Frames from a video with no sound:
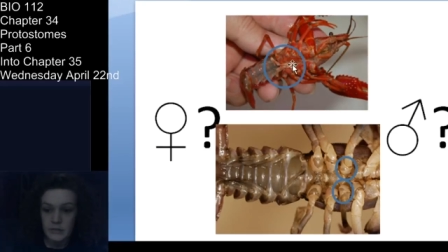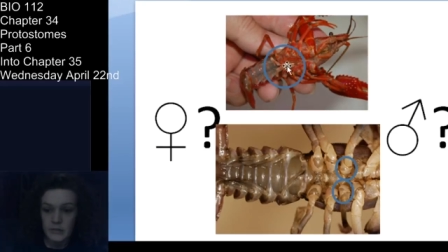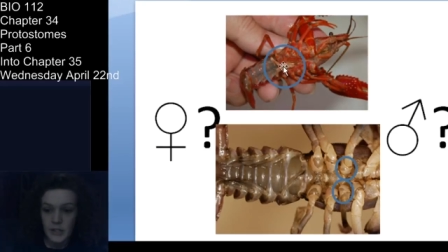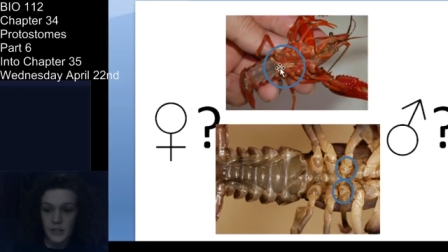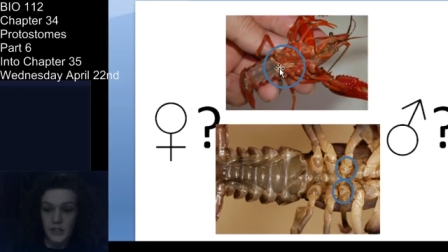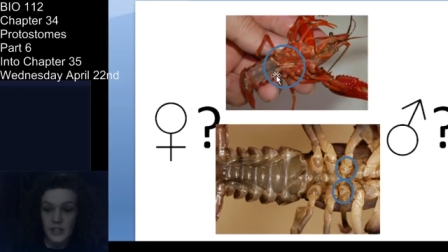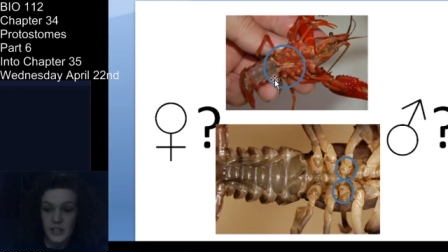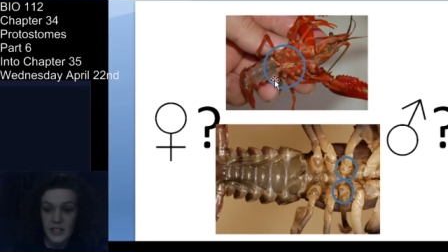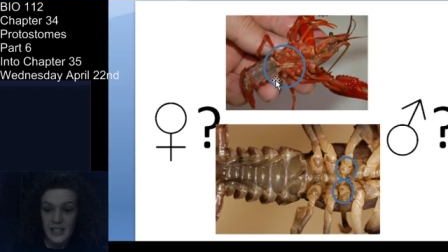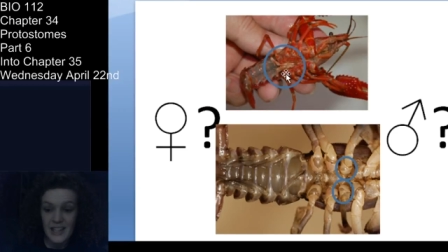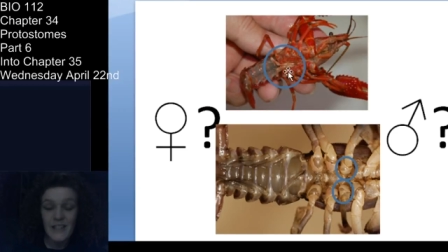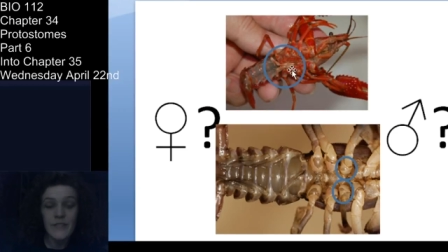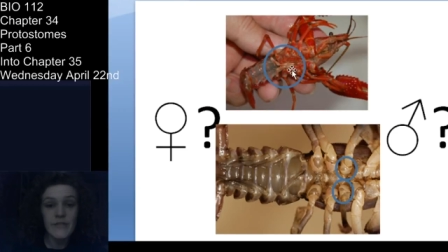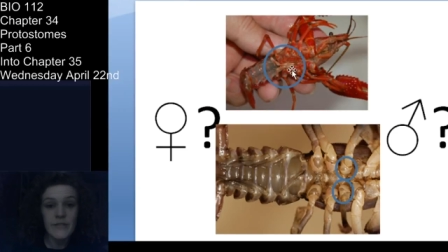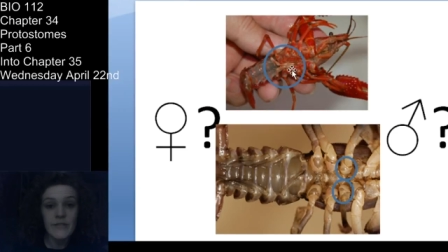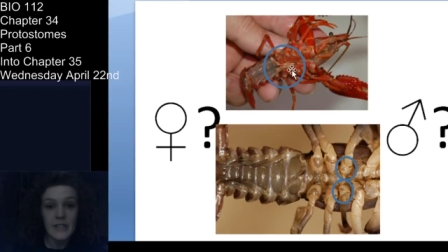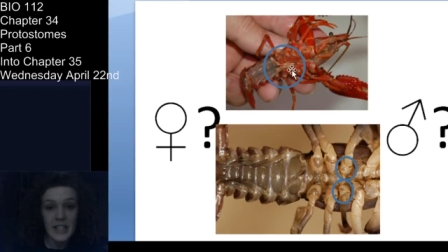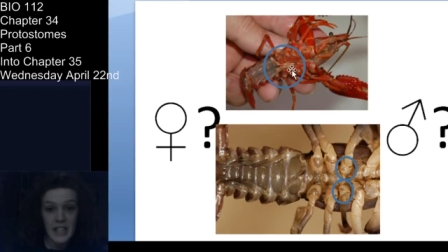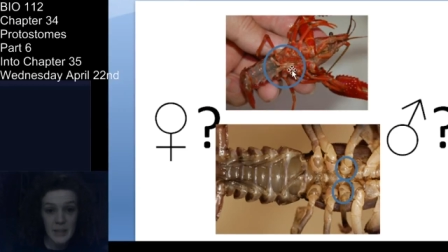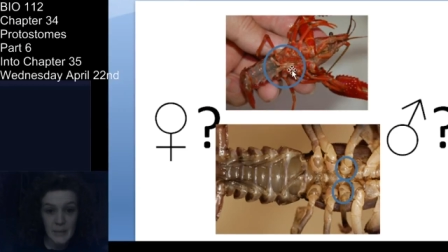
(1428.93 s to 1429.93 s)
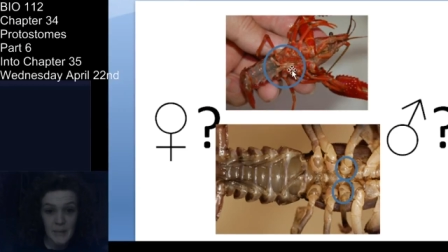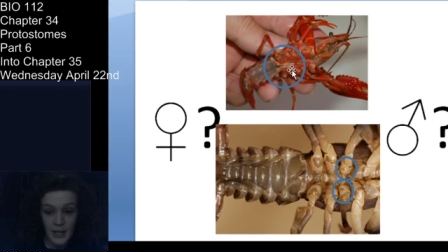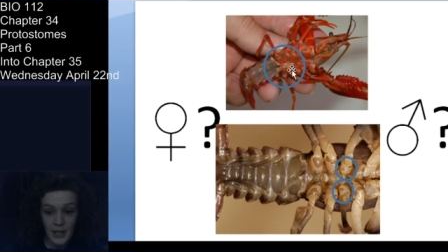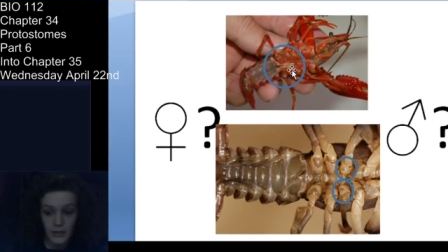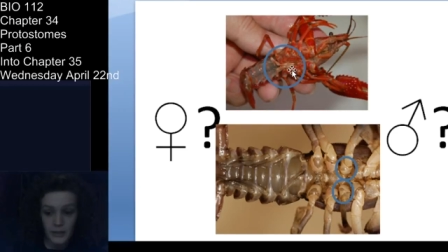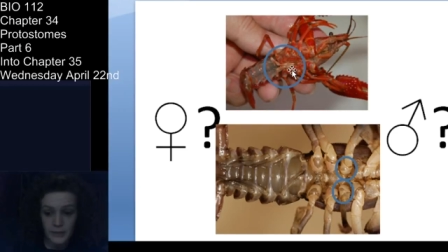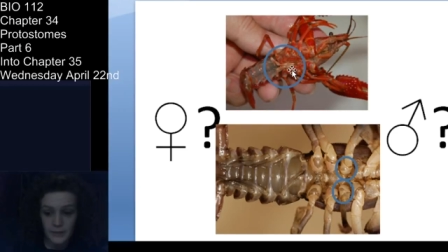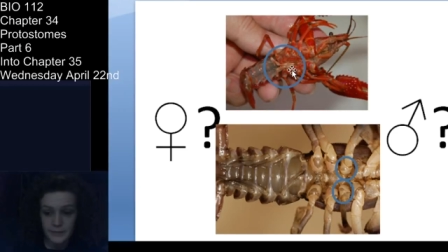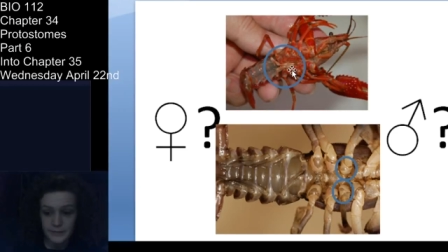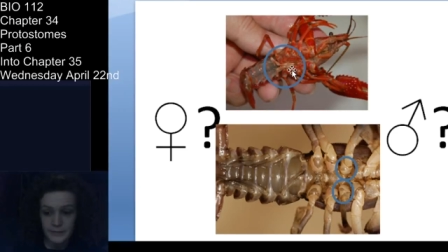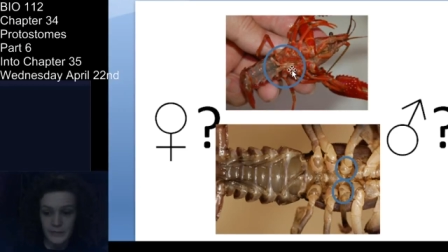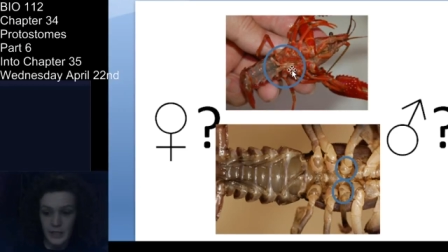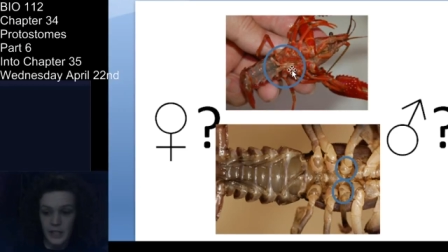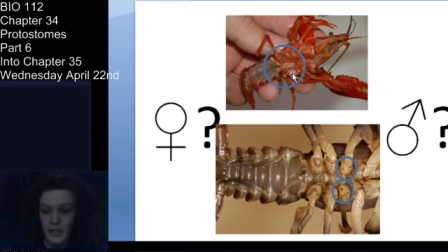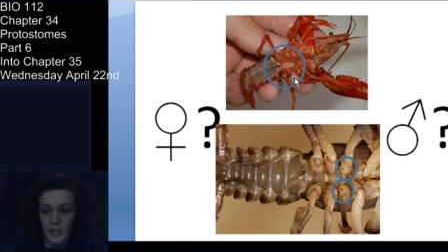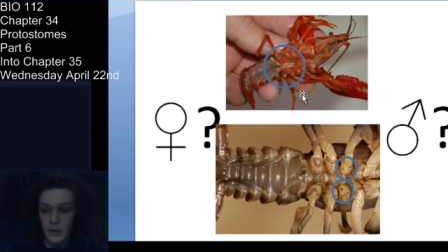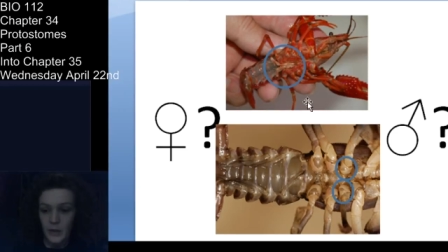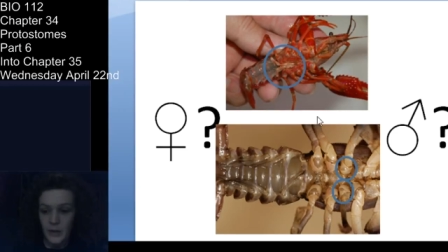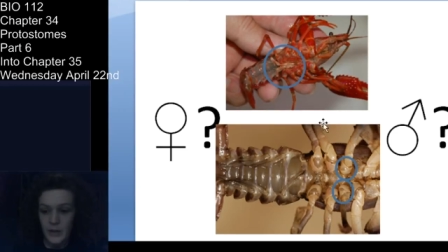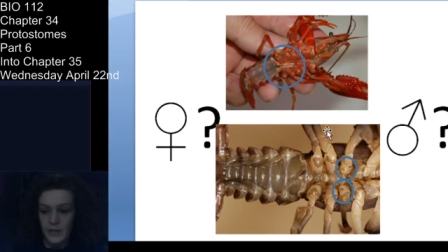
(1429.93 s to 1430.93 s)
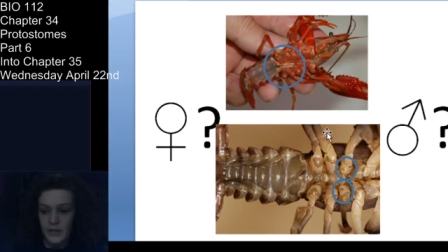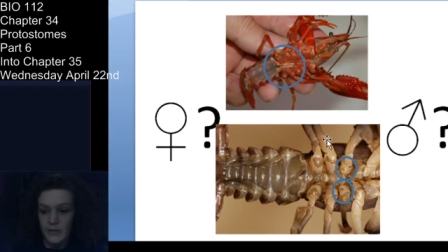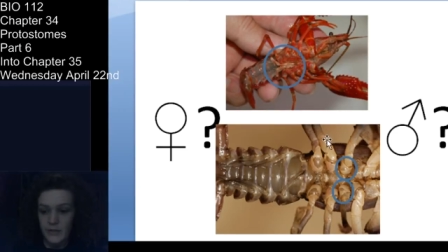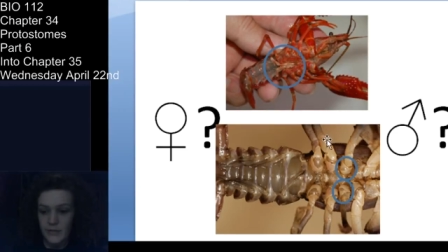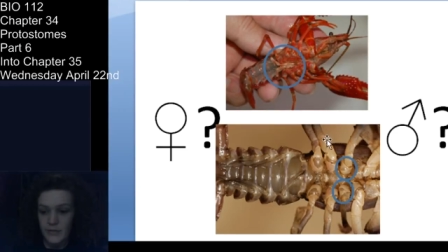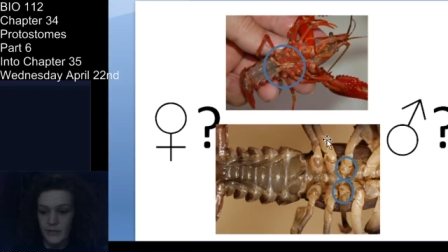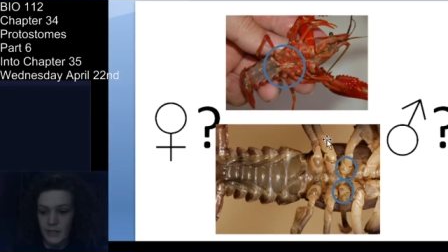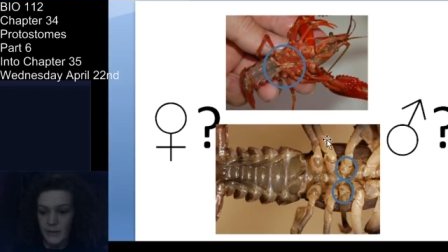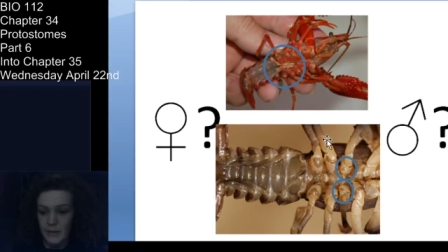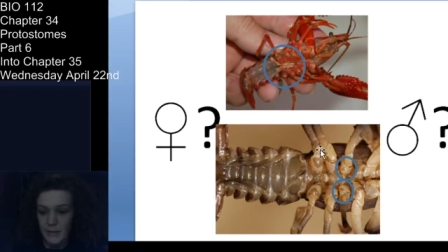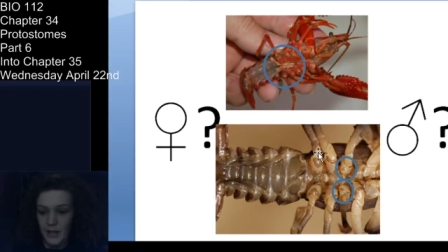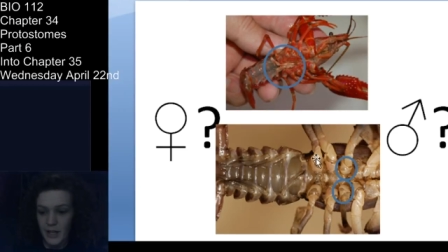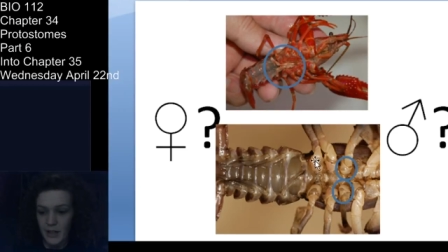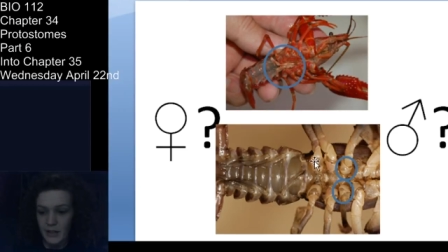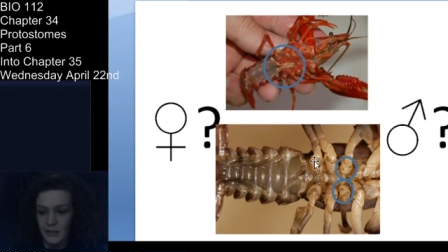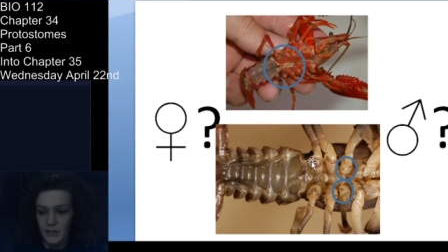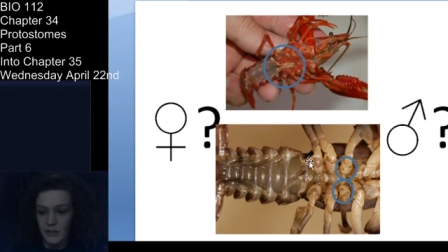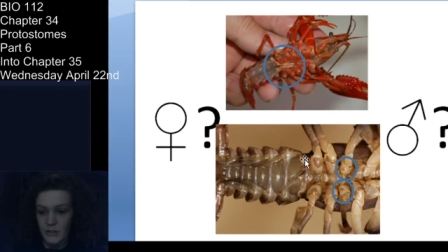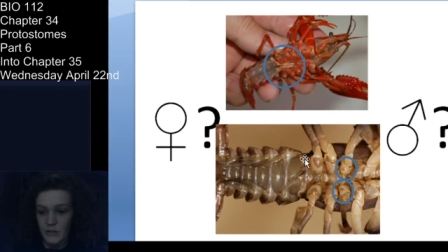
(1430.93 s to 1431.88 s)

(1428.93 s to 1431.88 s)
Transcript: They're stiff in the male. Whereas in the female,